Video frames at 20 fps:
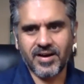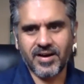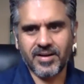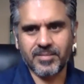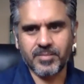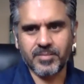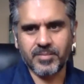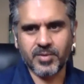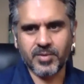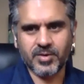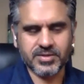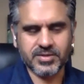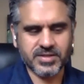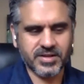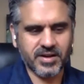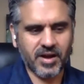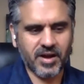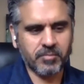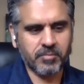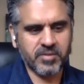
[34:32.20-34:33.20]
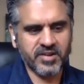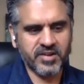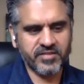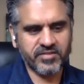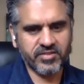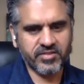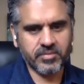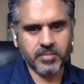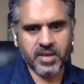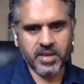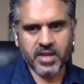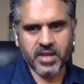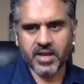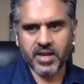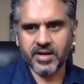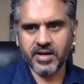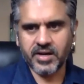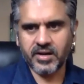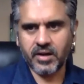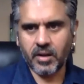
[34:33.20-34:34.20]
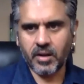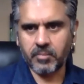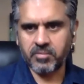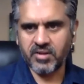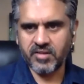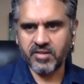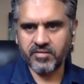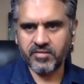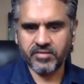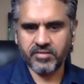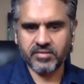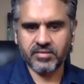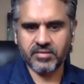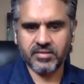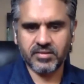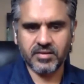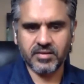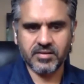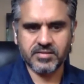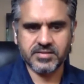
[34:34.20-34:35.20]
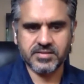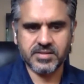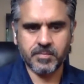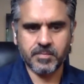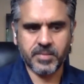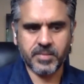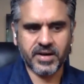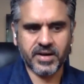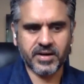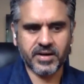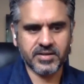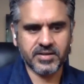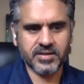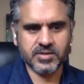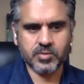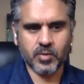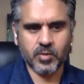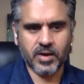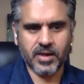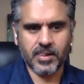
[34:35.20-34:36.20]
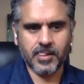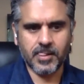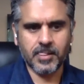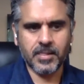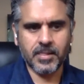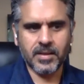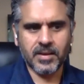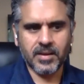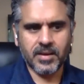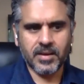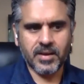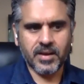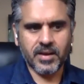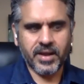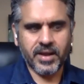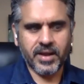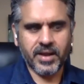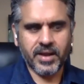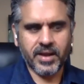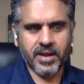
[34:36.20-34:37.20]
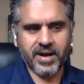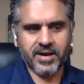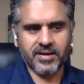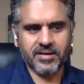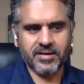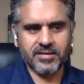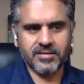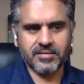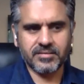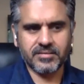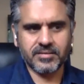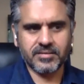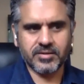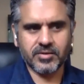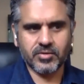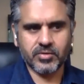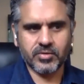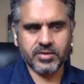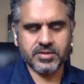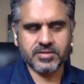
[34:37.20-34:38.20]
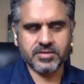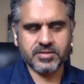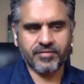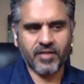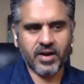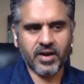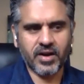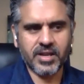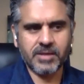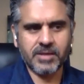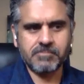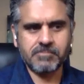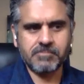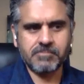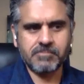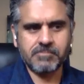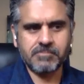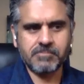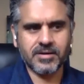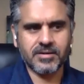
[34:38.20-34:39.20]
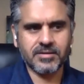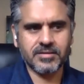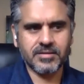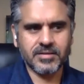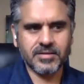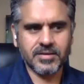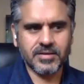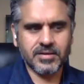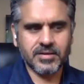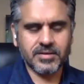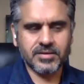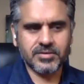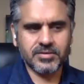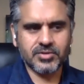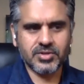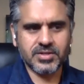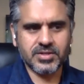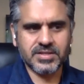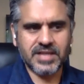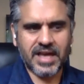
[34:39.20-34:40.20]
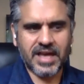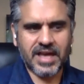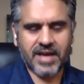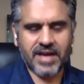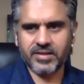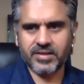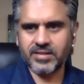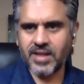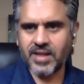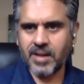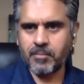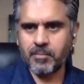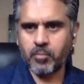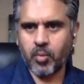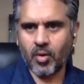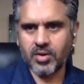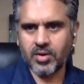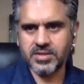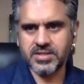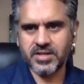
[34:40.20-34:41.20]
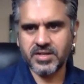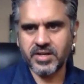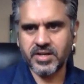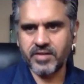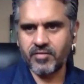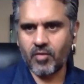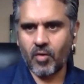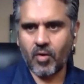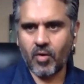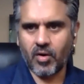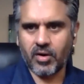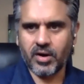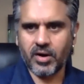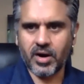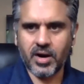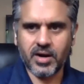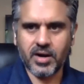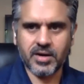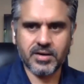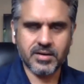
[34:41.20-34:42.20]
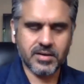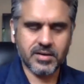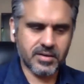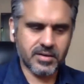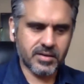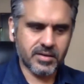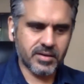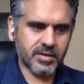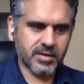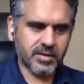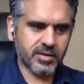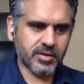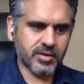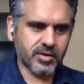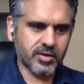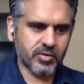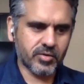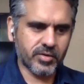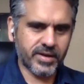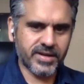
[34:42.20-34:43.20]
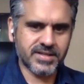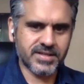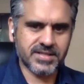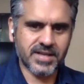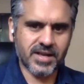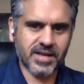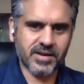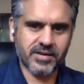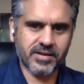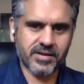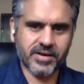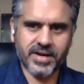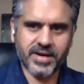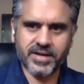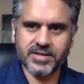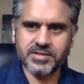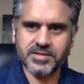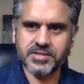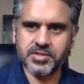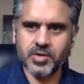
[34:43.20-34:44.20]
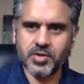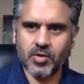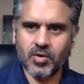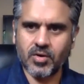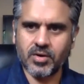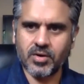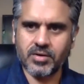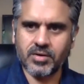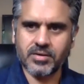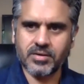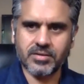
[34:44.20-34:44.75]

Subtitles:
because it uplifts me and it uplifts the recipient as well. And, it's funny, but just having that positive aura, accelerates your,